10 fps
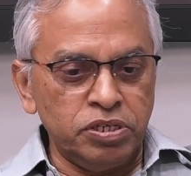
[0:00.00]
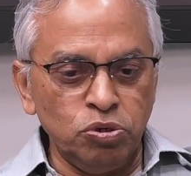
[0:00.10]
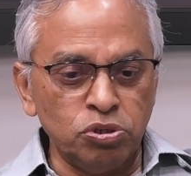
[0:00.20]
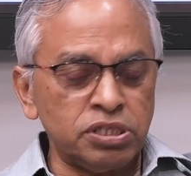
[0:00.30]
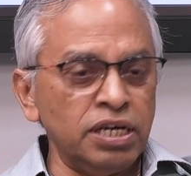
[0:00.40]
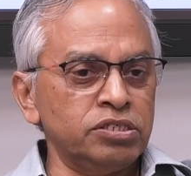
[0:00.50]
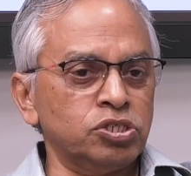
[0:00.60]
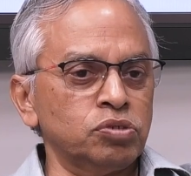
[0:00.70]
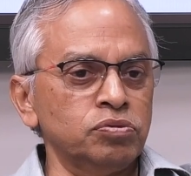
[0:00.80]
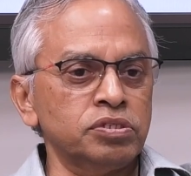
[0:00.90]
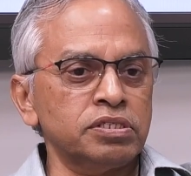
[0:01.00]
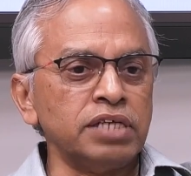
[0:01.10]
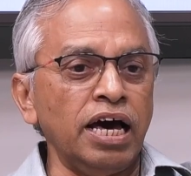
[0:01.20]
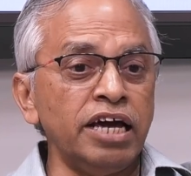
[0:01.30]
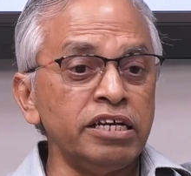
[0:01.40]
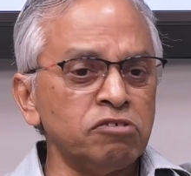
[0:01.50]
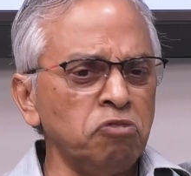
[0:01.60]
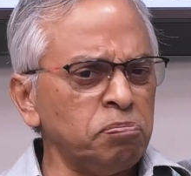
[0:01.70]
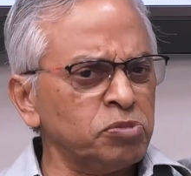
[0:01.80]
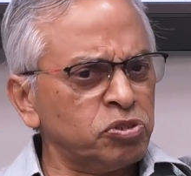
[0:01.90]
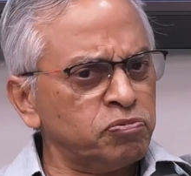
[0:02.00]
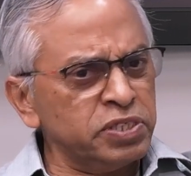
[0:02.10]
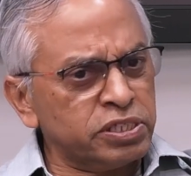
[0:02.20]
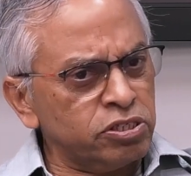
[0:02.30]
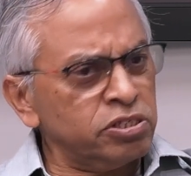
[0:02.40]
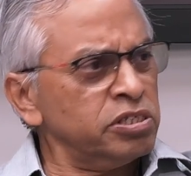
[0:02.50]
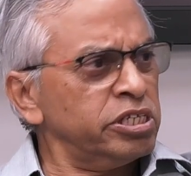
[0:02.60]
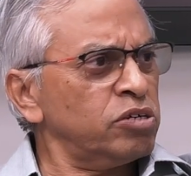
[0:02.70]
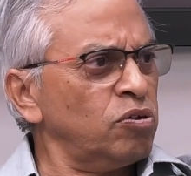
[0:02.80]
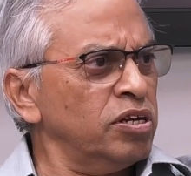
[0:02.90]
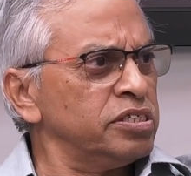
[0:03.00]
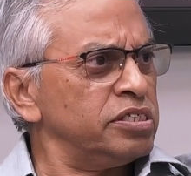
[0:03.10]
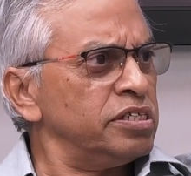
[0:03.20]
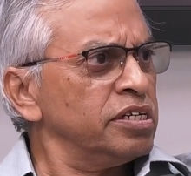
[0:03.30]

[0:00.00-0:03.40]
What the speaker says: Your science students are equipped with certain technology,